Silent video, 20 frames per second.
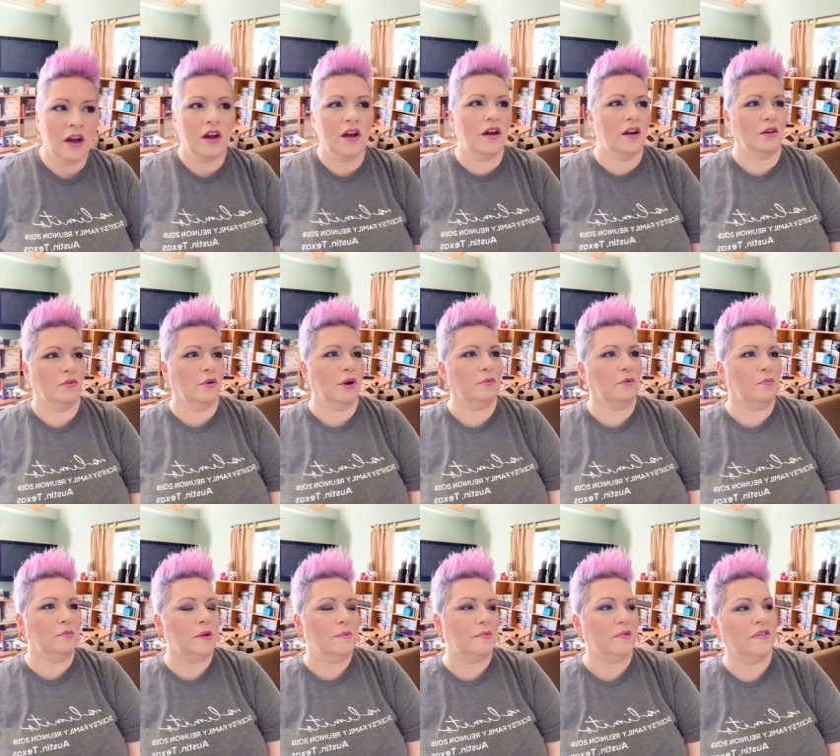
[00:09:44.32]
Oh, what
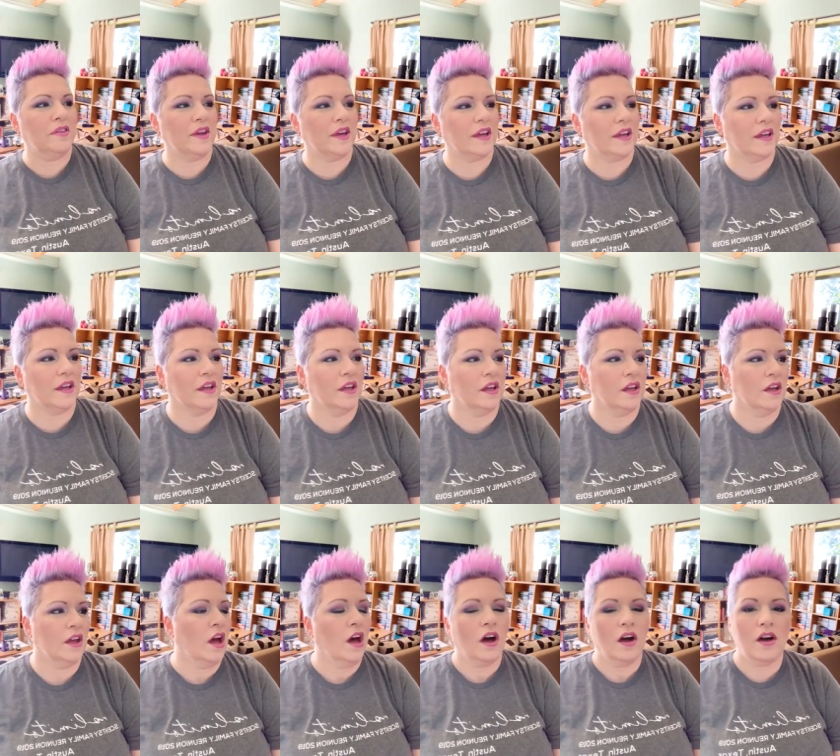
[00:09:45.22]
will people think?
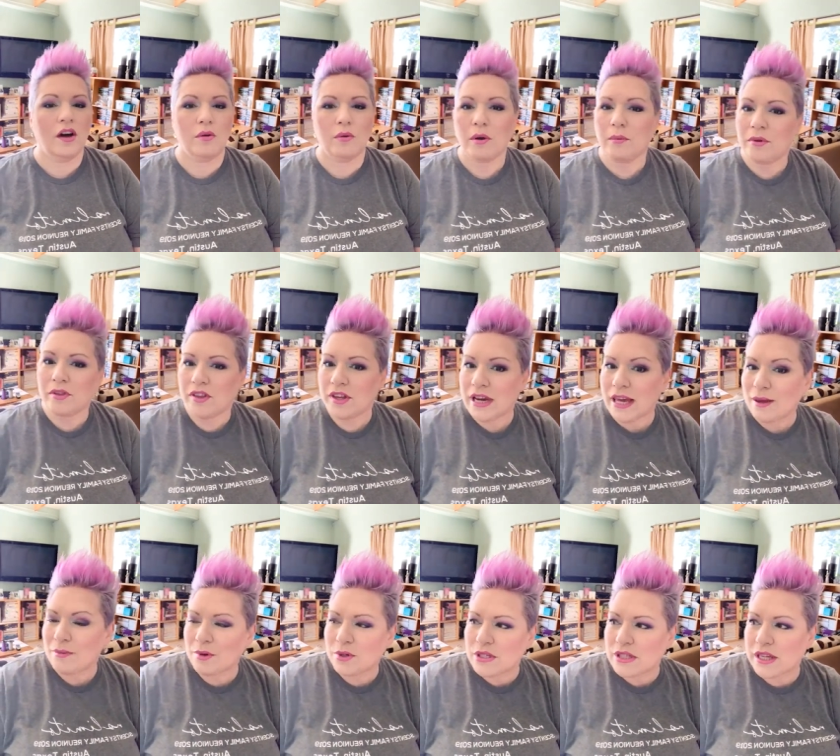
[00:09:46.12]
Oh, what will the
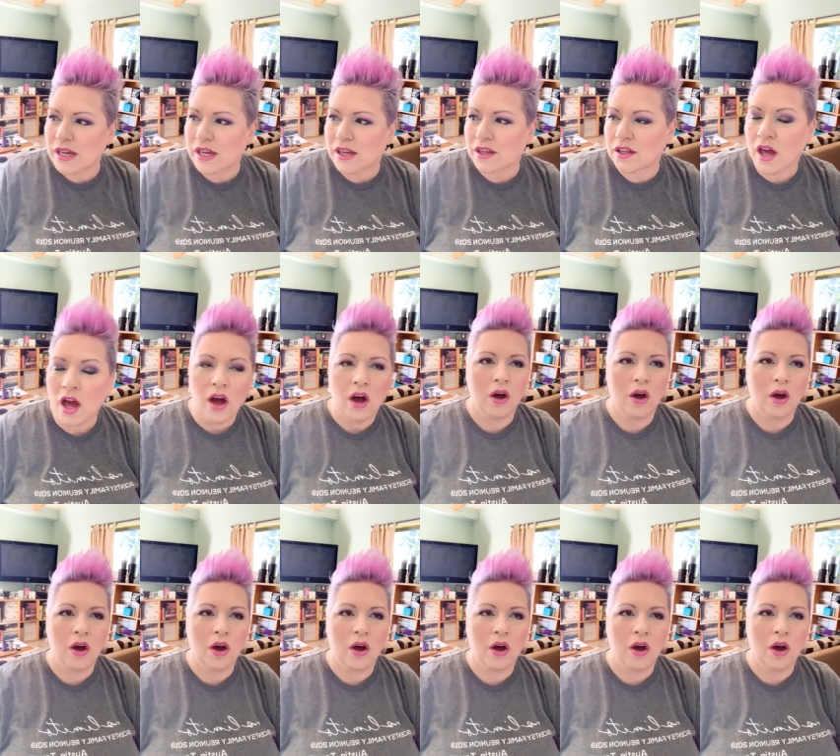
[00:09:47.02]
neighbors think?